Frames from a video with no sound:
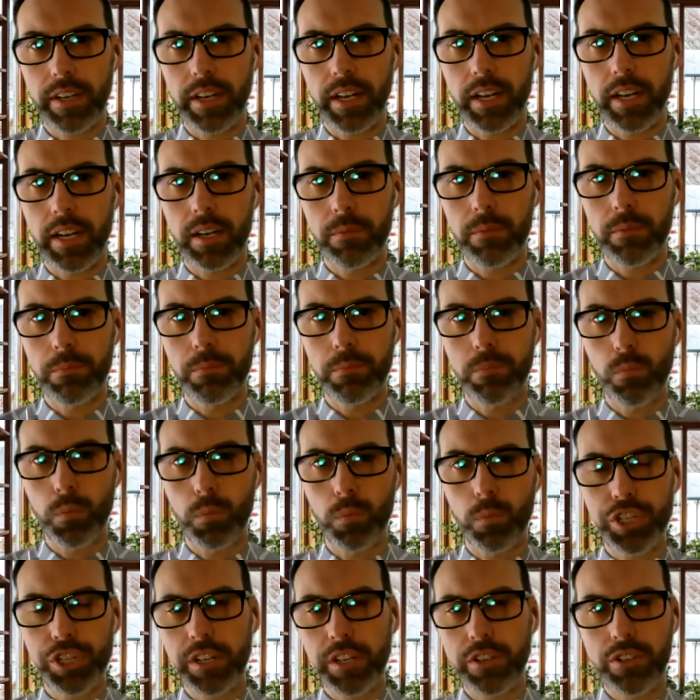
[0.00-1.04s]

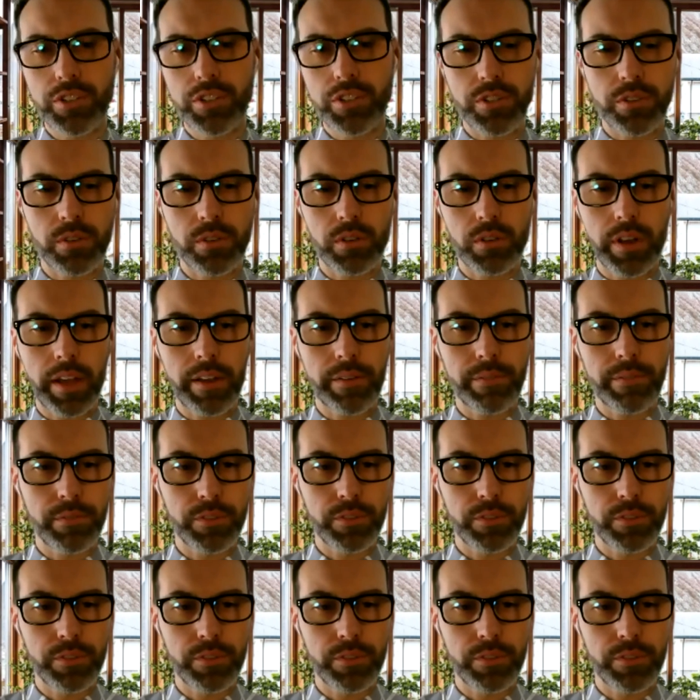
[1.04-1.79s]
What changes or